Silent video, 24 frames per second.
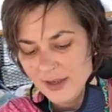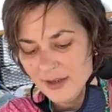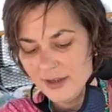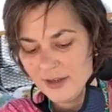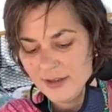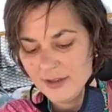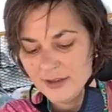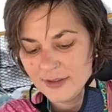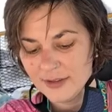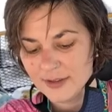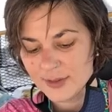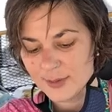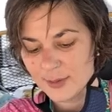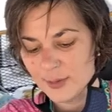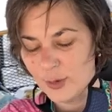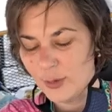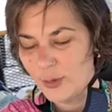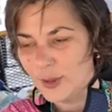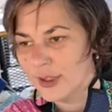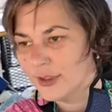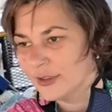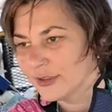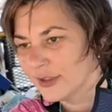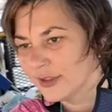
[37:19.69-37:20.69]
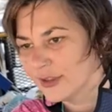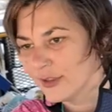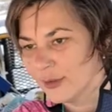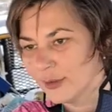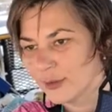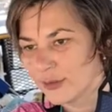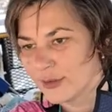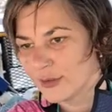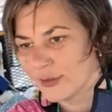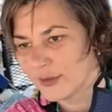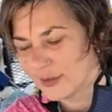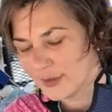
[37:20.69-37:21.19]
Ah, small world.
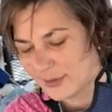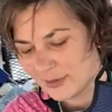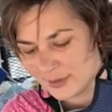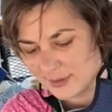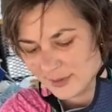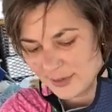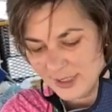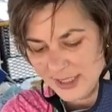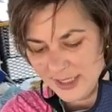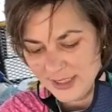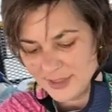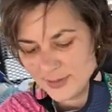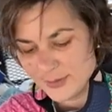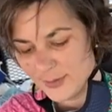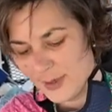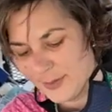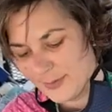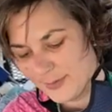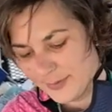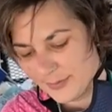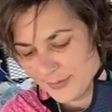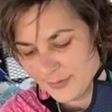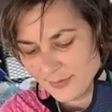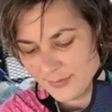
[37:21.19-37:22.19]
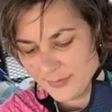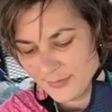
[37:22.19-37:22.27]
Oh, Ian's mum.